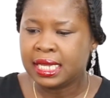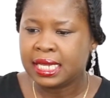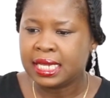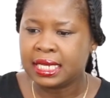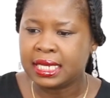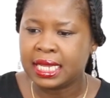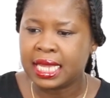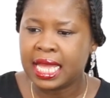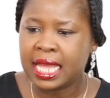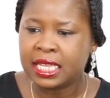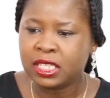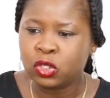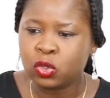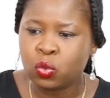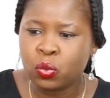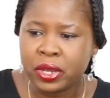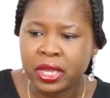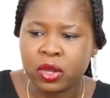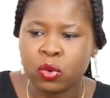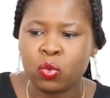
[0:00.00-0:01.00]
in the 8th
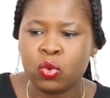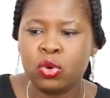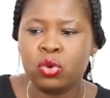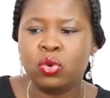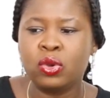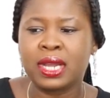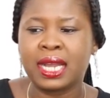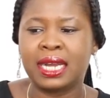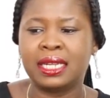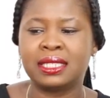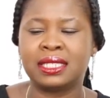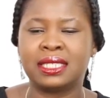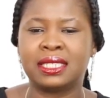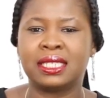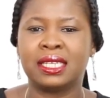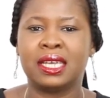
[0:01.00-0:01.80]
week, we'll look at